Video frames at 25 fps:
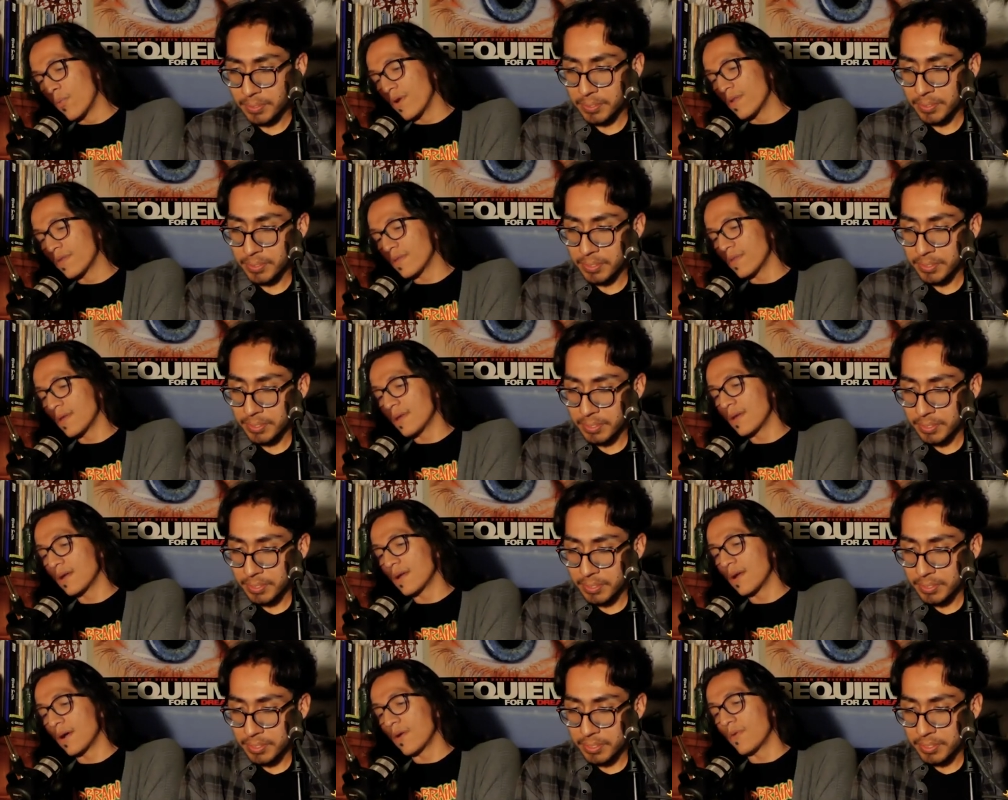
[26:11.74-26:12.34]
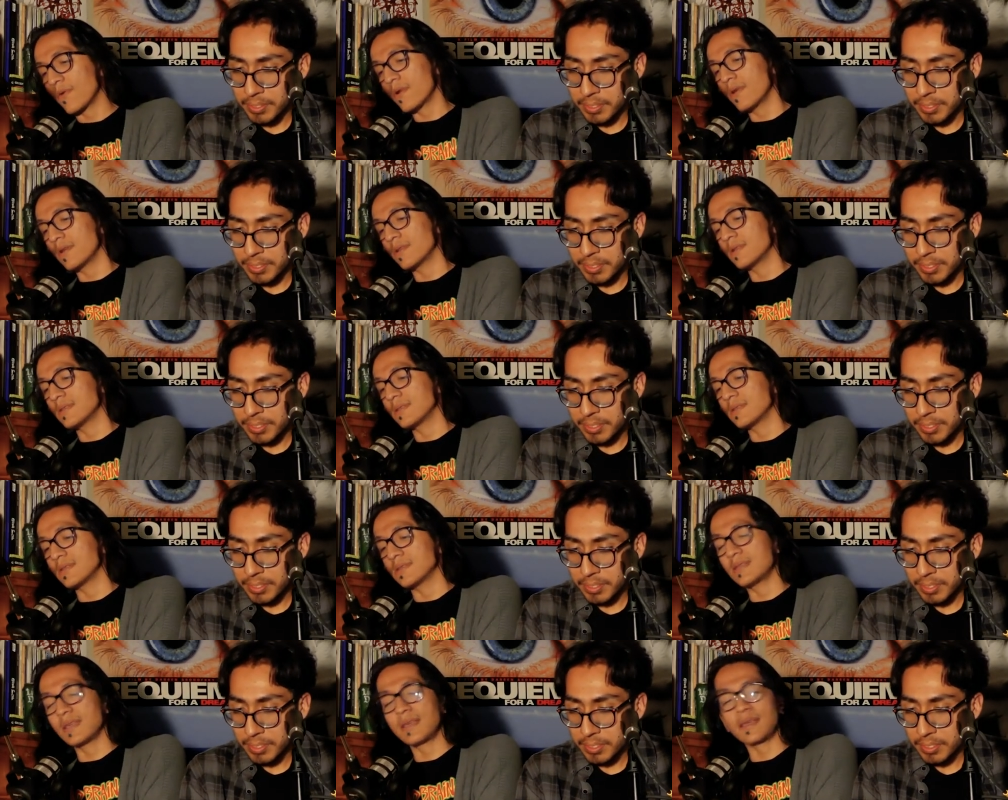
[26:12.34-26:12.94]
Speaker 1: one thing I
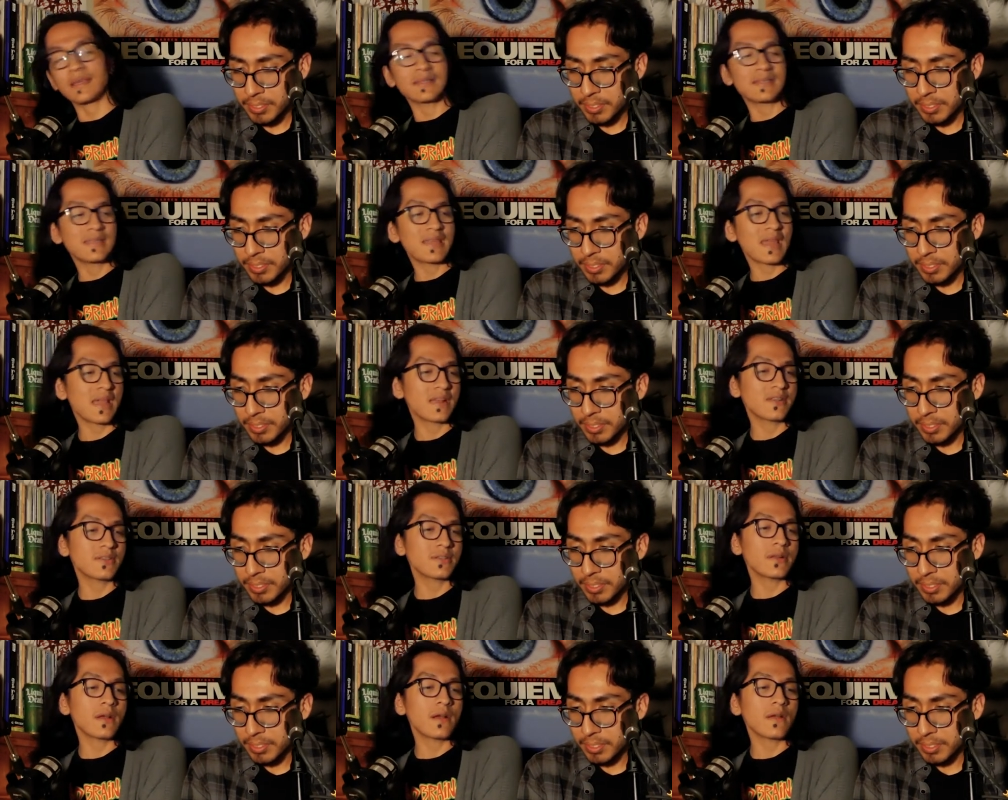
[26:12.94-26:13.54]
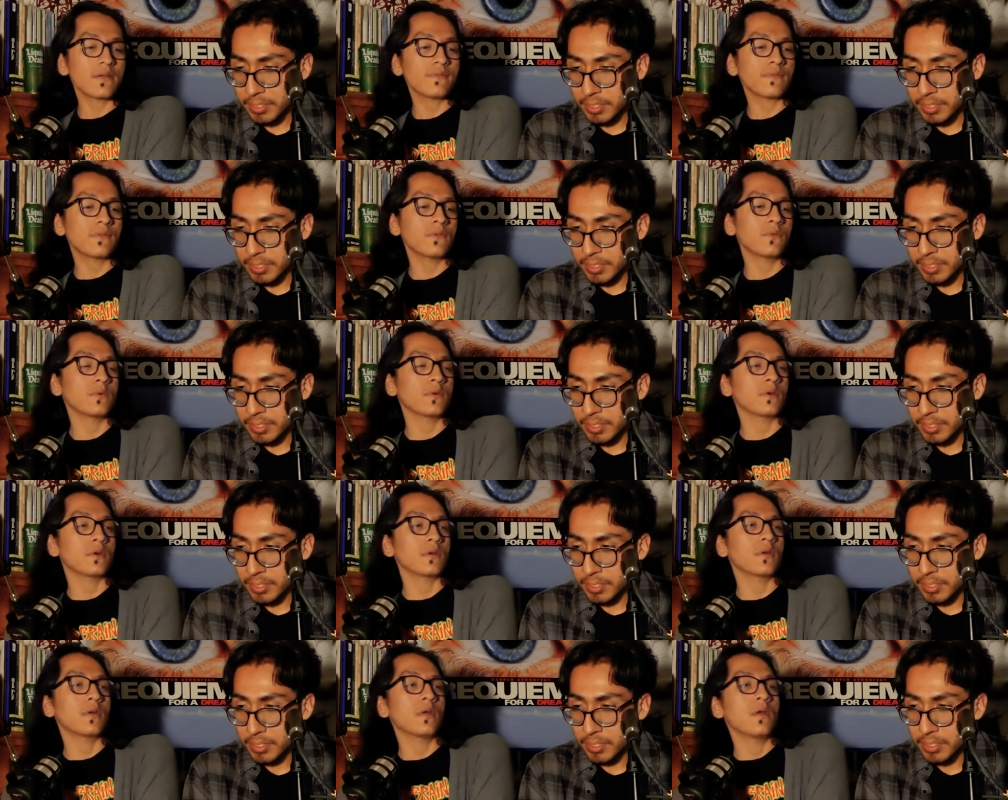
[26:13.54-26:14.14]
want to just take a tangent off
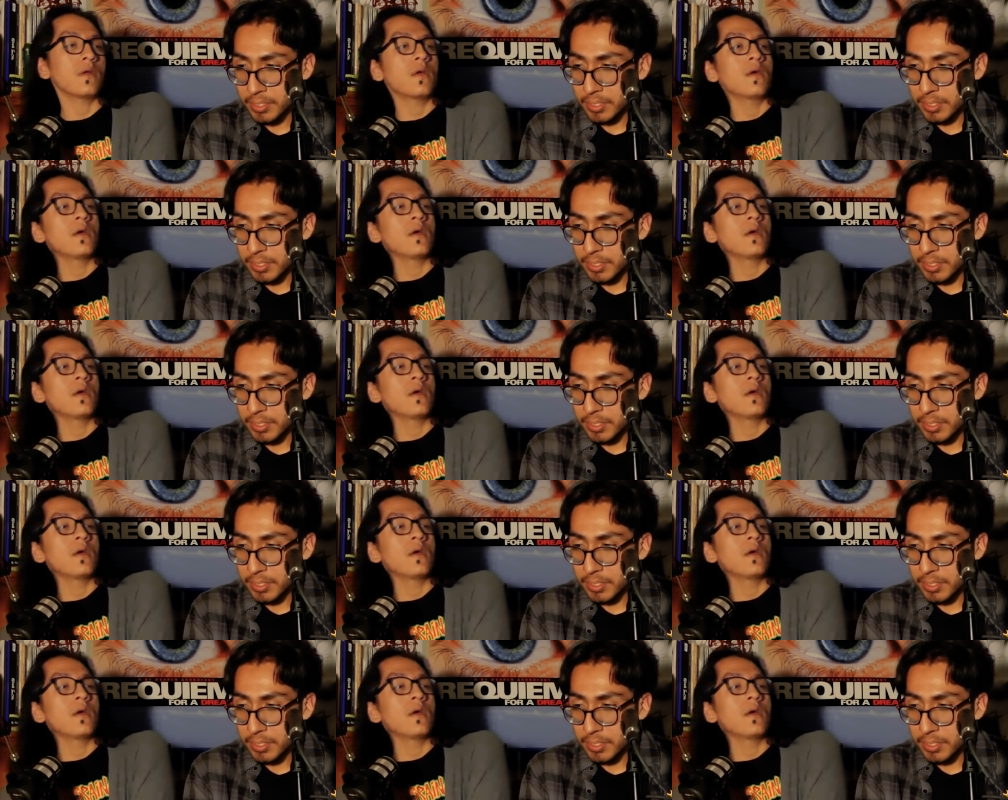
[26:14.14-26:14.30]
to uh,